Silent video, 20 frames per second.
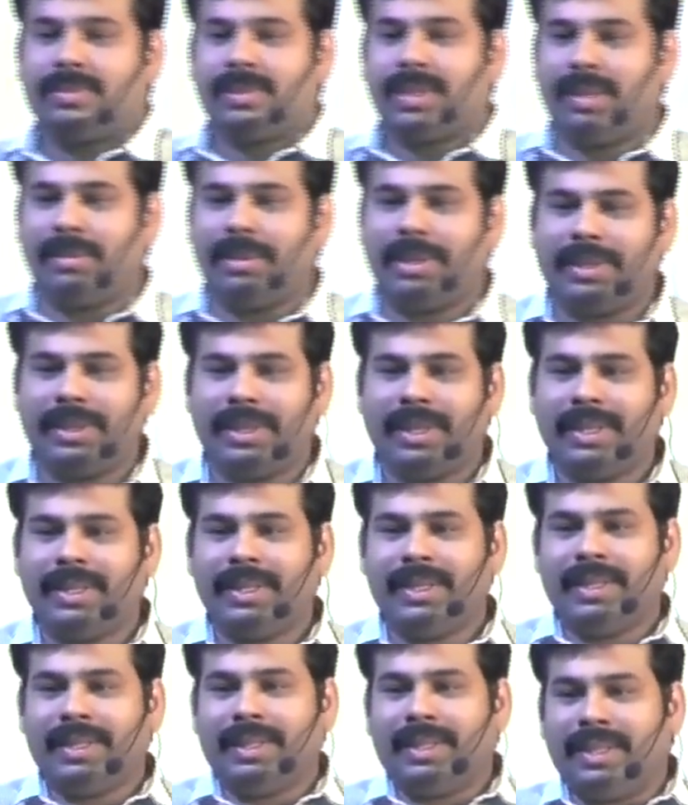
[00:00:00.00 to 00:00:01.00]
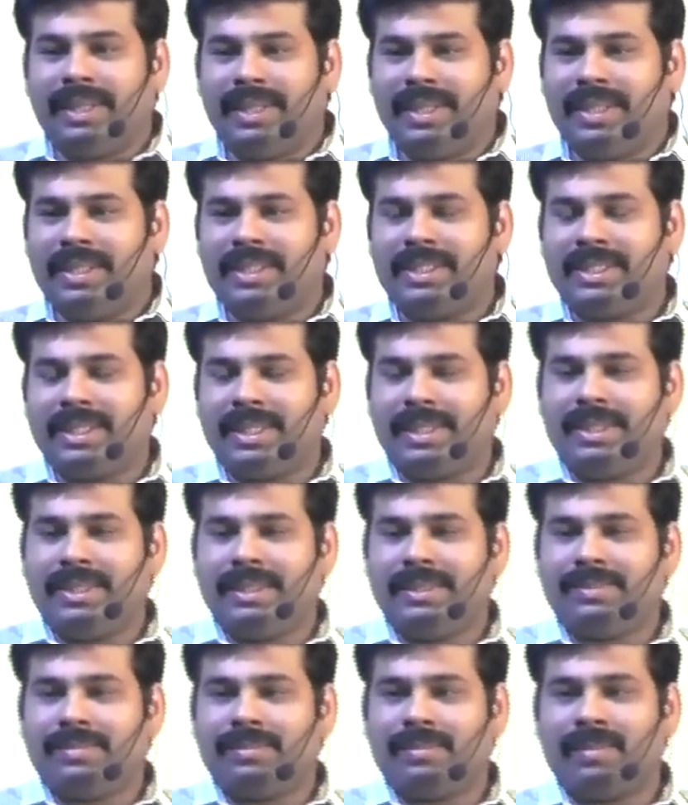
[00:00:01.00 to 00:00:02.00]
Come on here. Initially,
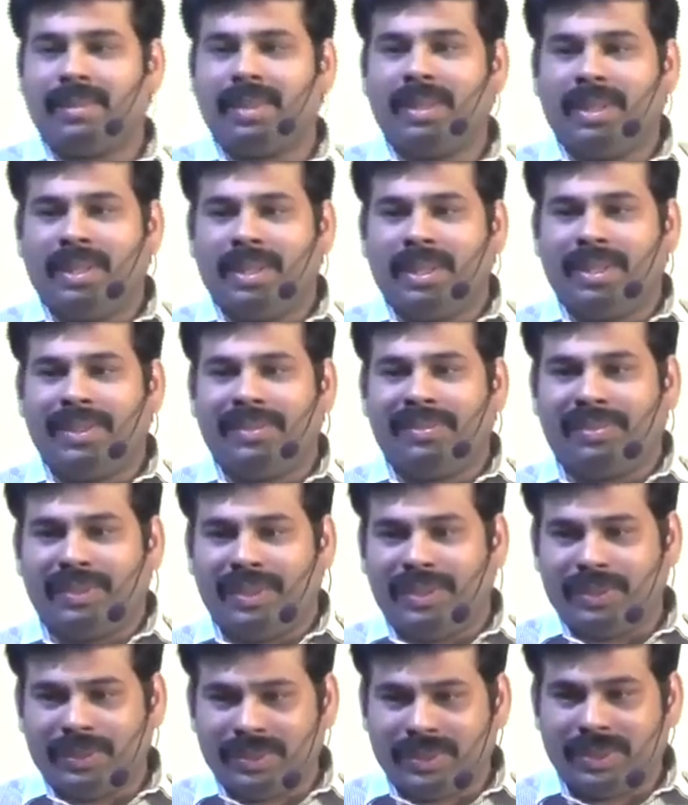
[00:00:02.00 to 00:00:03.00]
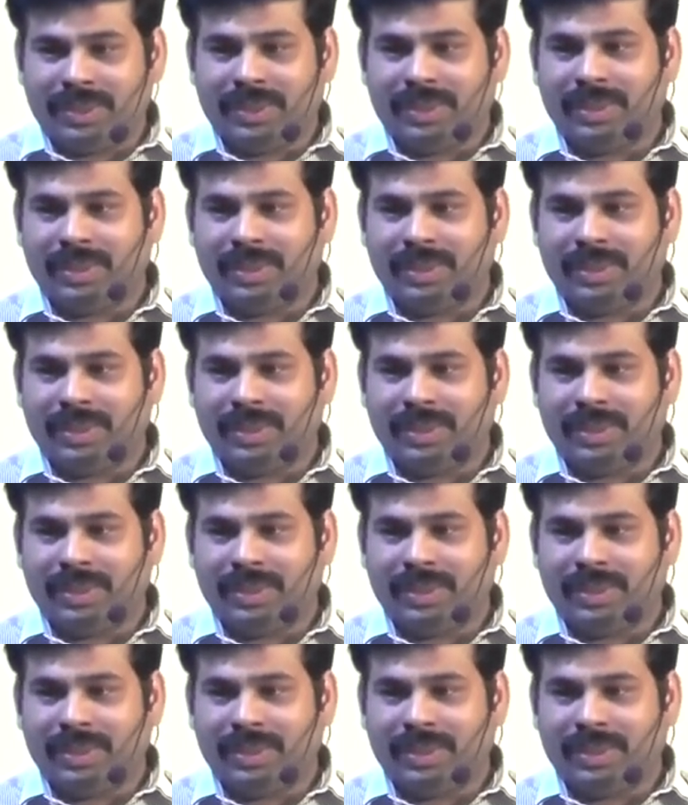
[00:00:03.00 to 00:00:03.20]
if we use